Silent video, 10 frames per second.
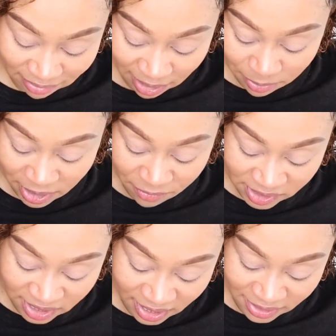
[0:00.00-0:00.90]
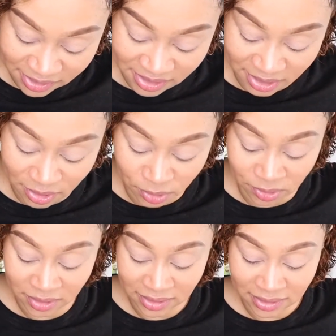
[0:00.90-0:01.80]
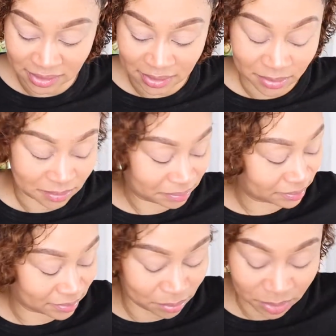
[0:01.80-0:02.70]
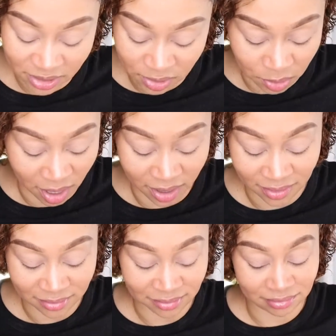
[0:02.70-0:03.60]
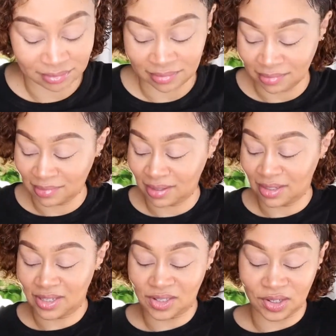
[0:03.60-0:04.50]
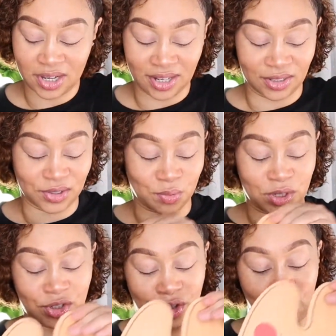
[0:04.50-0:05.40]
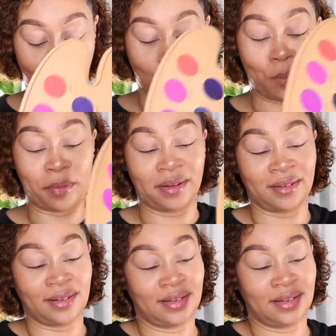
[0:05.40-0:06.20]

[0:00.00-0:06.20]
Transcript: I'm devastated still but it's okay these are the colors once you open